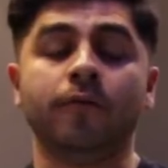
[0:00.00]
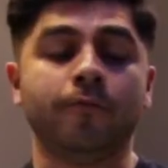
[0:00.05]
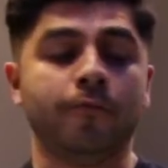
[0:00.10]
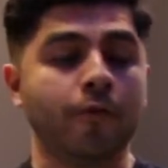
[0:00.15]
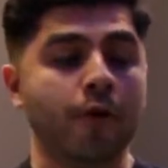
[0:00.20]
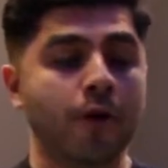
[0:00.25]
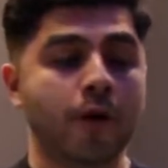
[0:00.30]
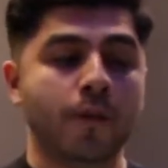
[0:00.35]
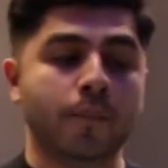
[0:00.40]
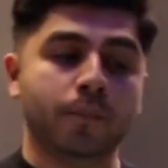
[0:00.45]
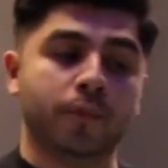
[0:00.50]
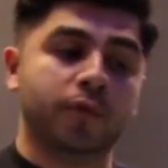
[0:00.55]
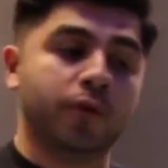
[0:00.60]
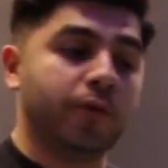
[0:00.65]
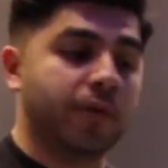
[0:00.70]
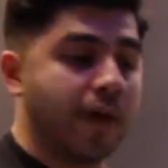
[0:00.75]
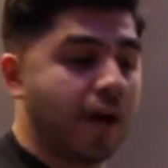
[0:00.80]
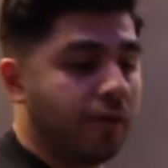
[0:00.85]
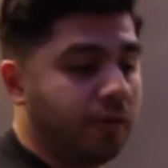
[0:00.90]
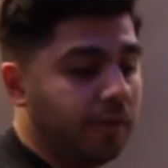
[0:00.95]
from
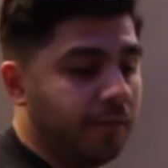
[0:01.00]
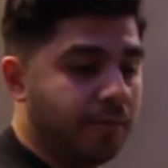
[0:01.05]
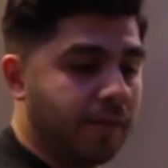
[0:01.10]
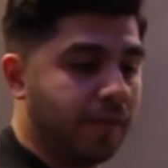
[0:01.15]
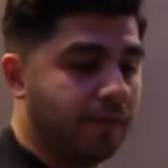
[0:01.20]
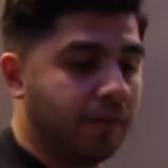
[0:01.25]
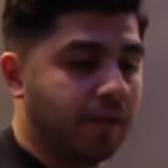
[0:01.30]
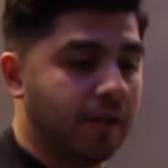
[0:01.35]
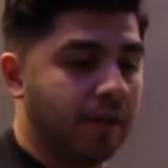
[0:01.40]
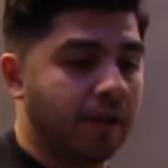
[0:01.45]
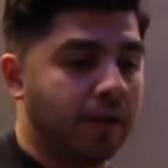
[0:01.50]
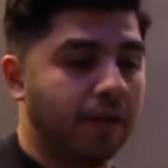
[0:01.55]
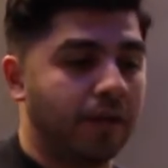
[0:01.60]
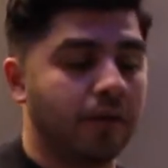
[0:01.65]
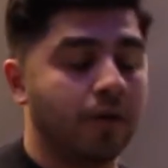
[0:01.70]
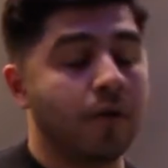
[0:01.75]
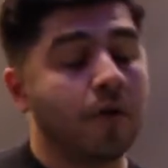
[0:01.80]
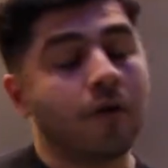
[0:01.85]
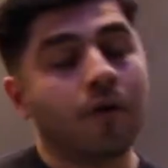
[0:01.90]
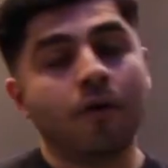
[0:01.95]

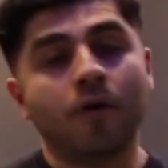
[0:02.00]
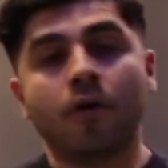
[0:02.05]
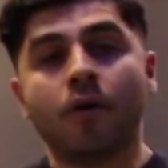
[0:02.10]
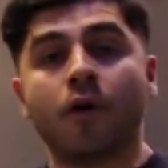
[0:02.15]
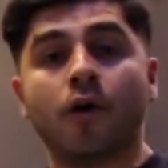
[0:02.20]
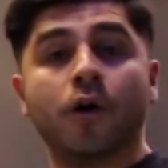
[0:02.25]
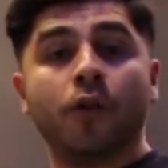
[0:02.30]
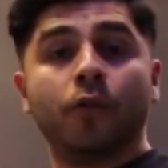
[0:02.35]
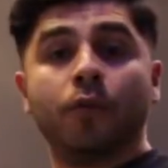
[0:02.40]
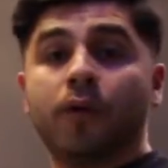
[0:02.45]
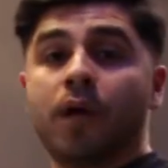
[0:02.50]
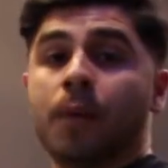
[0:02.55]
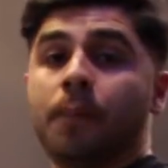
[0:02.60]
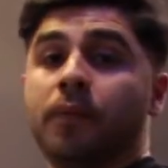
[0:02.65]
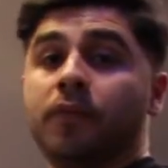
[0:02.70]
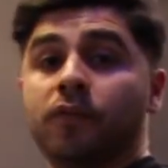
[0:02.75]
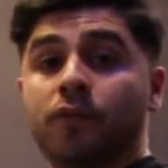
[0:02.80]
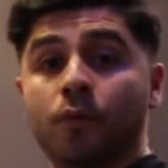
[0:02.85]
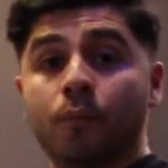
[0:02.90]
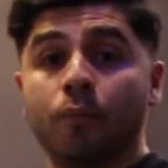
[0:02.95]
2015 all the way up
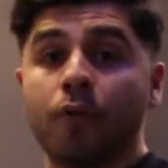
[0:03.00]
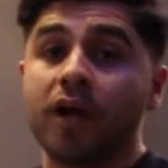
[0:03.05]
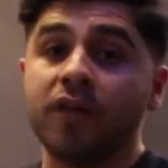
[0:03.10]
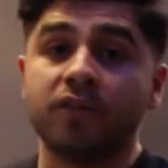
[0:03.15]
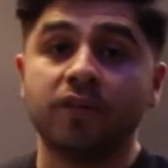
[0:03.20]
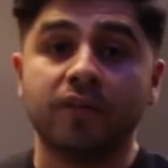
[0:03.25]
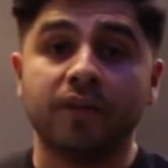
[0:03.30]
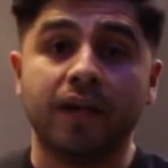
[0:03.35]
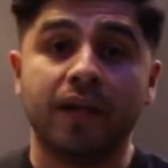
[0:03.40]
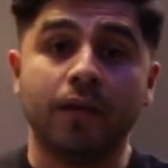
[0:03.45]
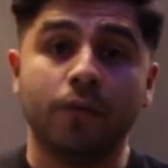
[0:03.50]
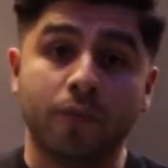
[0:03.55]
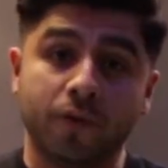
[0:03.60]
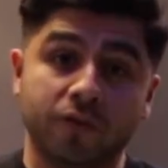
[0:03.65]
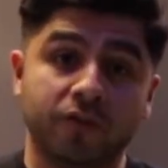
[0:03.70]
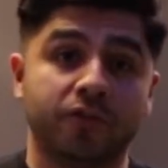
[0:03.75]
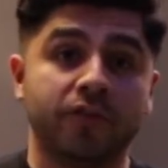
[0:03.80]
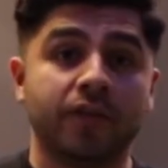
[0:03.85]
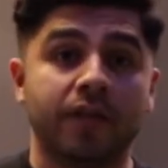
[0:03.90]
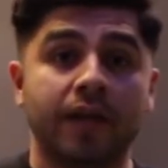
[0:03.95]
until present date,
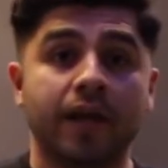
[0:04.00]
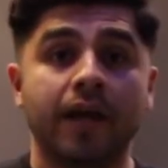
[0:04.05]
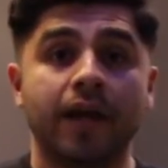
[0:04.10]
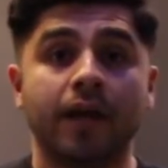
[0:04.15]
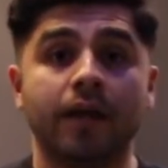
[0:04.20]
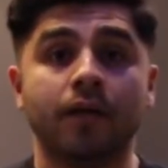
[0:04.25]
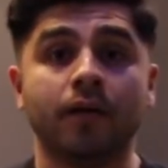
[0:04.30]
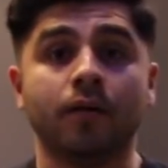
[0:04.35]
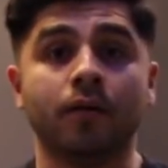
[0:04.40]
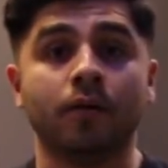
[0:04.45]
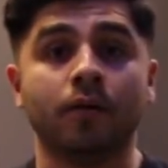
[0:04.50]
which is today,